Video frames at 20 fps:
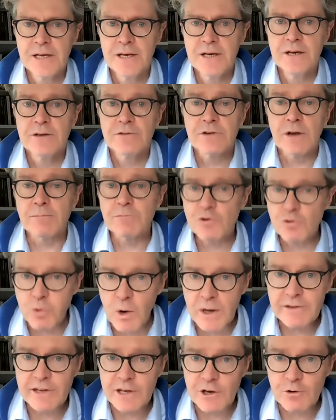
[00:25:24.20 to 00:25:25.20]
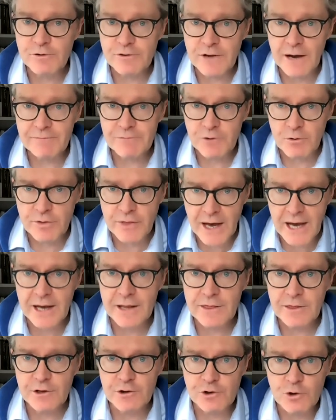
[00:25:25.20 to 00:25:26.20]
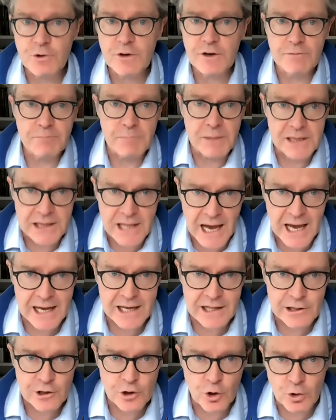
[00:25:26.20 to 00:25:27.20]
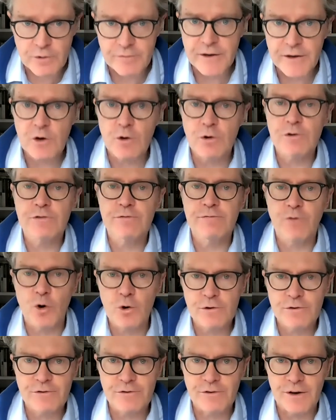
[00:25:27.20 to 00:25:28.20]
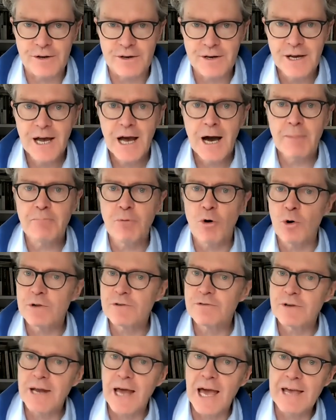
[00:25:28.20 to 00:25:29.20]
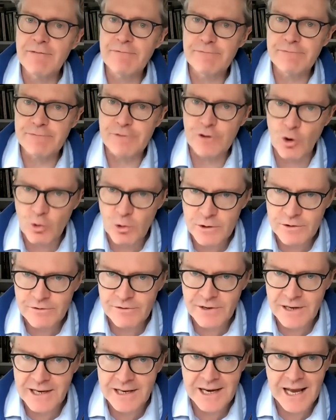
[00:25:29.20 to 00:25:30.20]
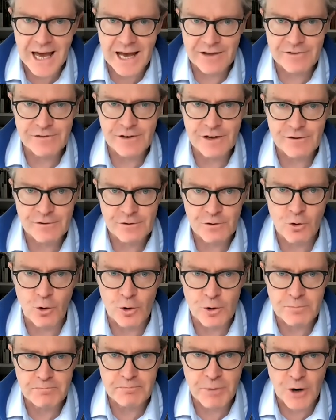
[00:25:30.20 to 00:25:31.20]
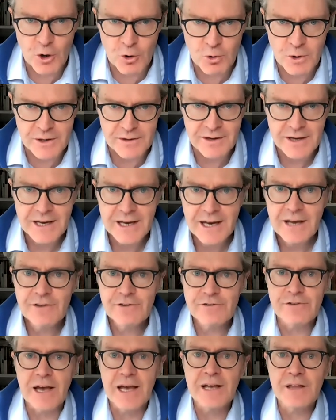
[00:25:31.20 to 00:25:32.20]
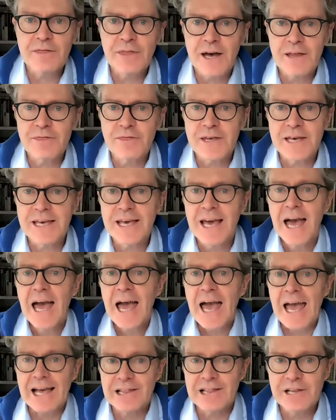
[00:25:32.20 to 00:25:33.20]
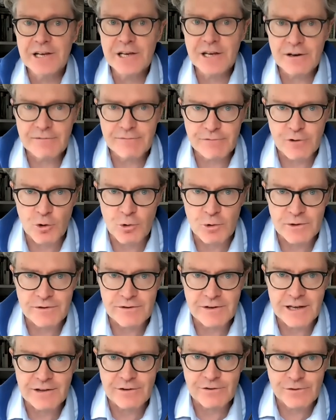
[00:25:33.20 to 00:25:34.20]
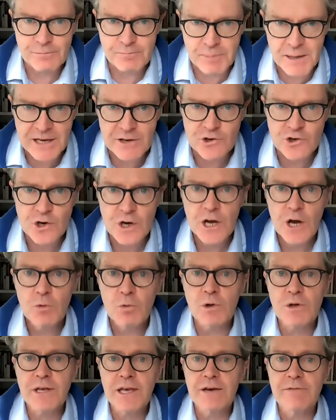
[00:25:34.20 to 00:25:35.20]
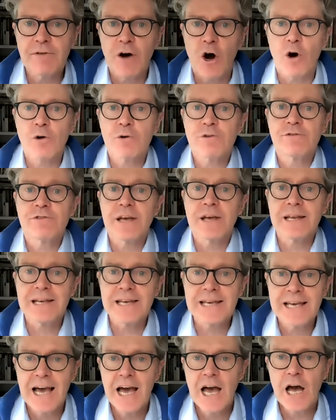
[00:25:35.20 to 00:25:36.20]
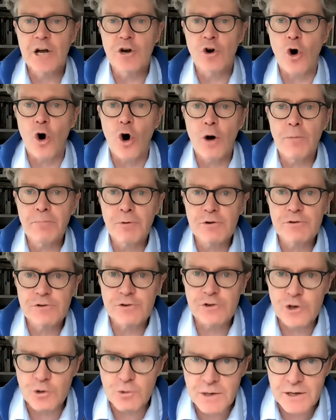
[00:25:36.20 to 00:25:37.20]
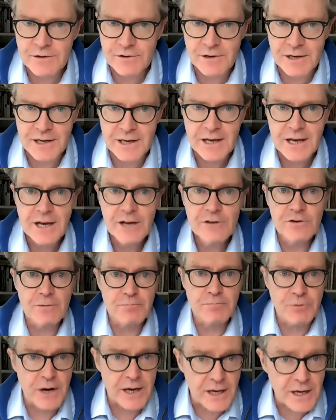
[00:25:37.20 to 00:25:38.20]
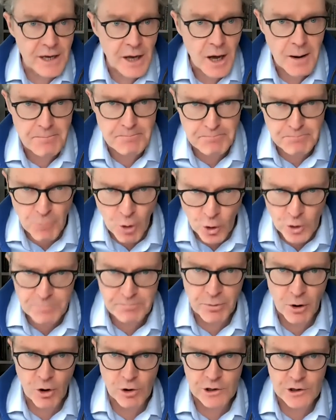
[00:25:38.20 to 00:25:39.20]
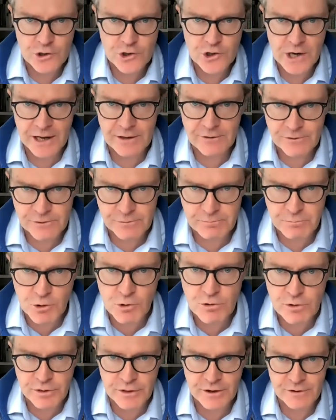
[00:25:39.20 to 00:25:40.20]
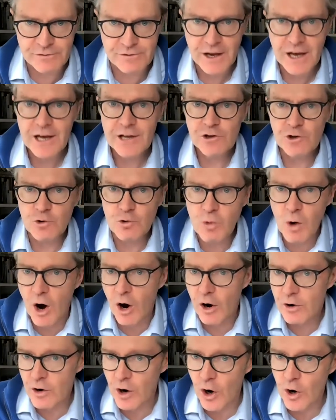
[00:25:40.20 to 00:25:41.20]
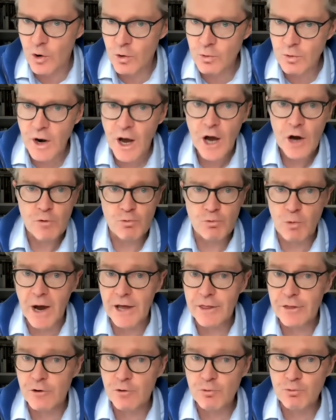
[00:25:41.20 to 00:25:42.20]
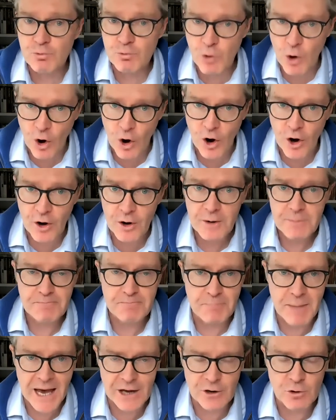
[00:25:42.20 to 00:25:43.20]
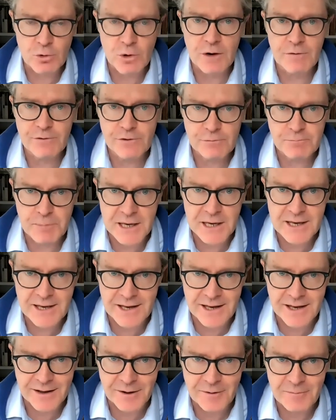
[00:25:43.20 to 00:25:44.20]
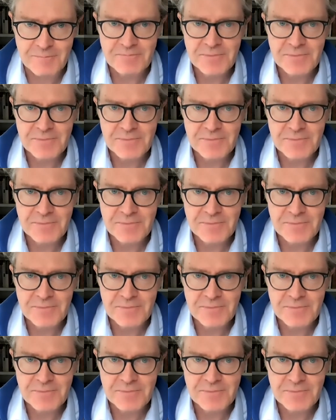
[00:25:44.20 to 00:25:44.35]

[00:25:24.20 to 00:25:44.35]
Some 20 years after that, the Duke of Milan, Lodovico Sforza, appointed a Florentine as his court poet, saying that the elegant Florentine speech will give our city an opportunity to bring more polish and smoothness to our own rather raw manner of speaking.